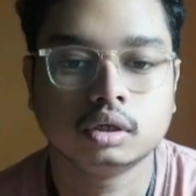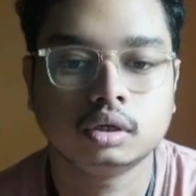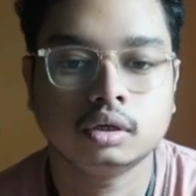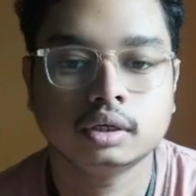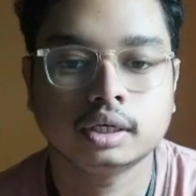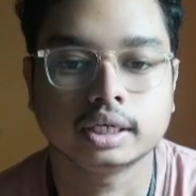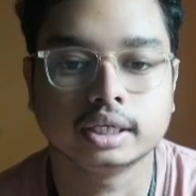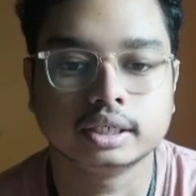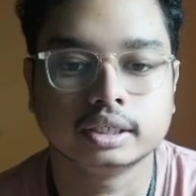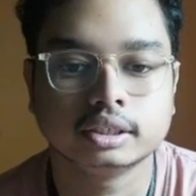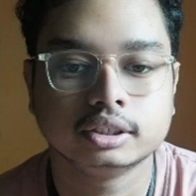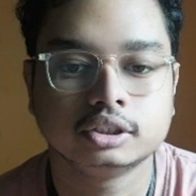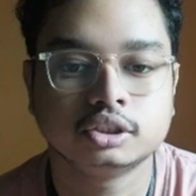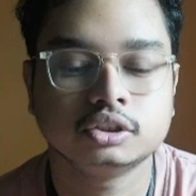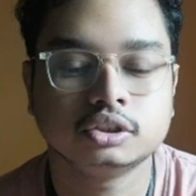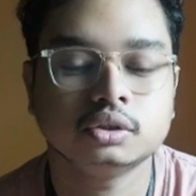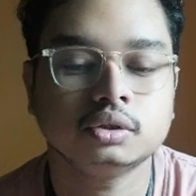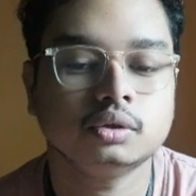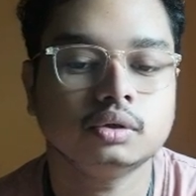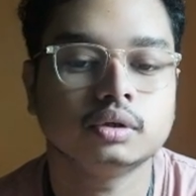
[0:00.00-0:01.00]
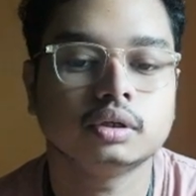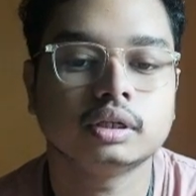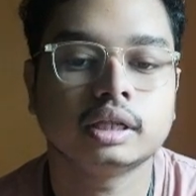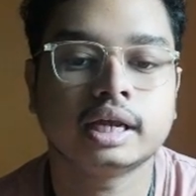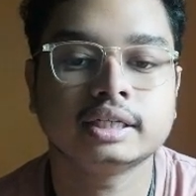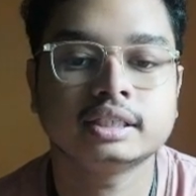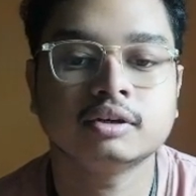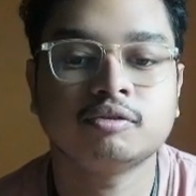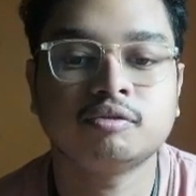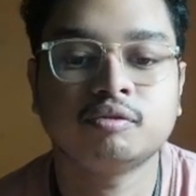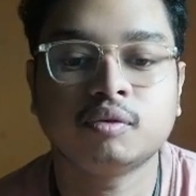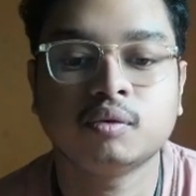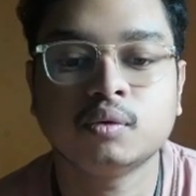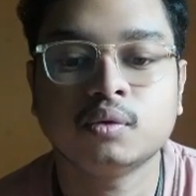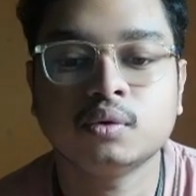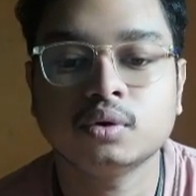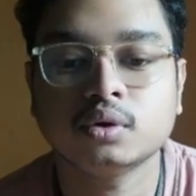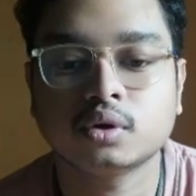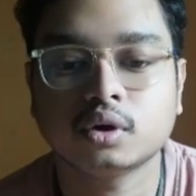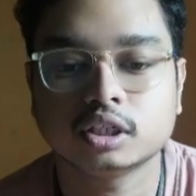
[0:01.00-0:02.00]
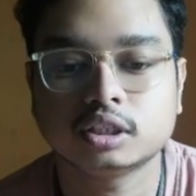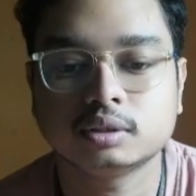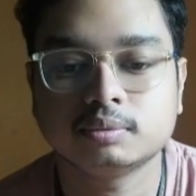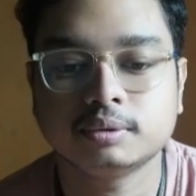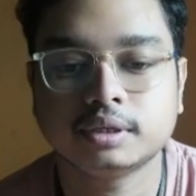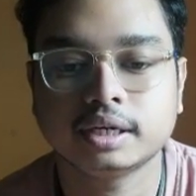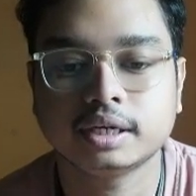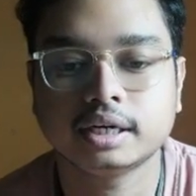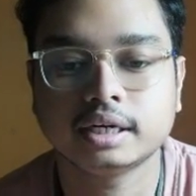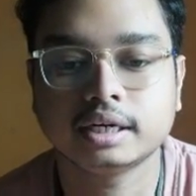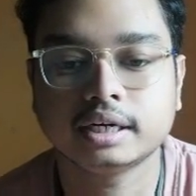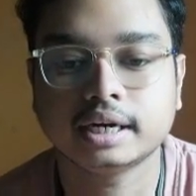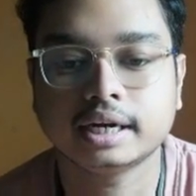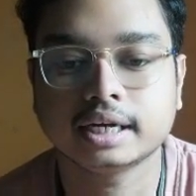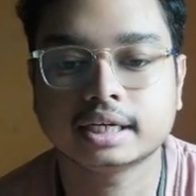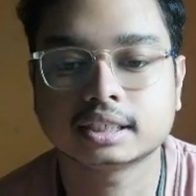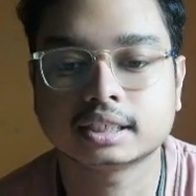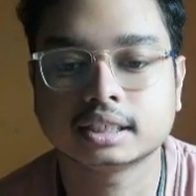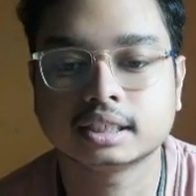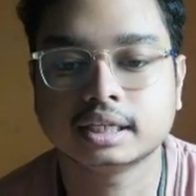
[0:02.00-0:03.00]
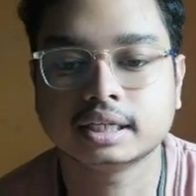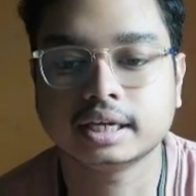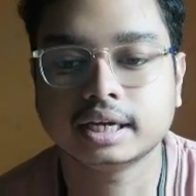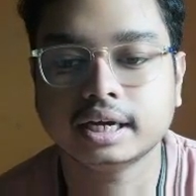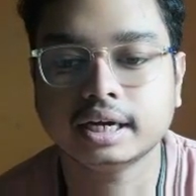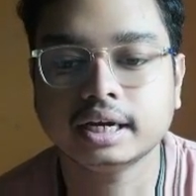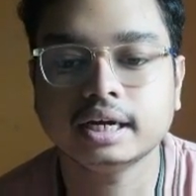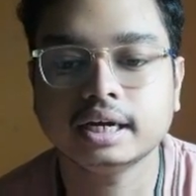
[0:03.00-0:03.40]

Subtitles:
Okay, so there is a 4 Gauge butane interaction there,